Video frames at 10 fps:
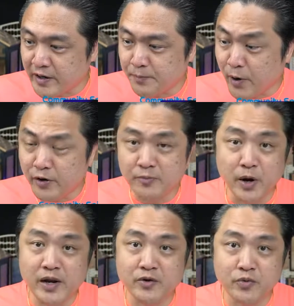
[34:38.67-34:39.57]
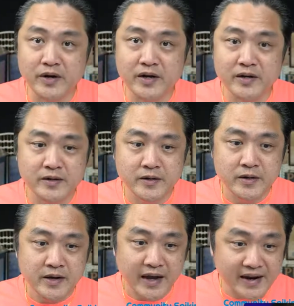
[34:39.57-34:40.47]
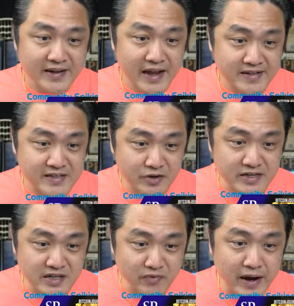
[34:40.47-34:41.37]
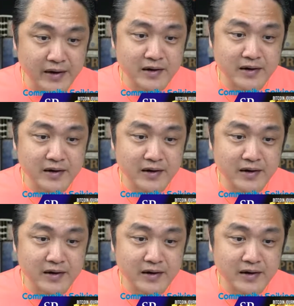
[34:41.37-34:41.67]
in a pot of boiling water. And that's the reason why,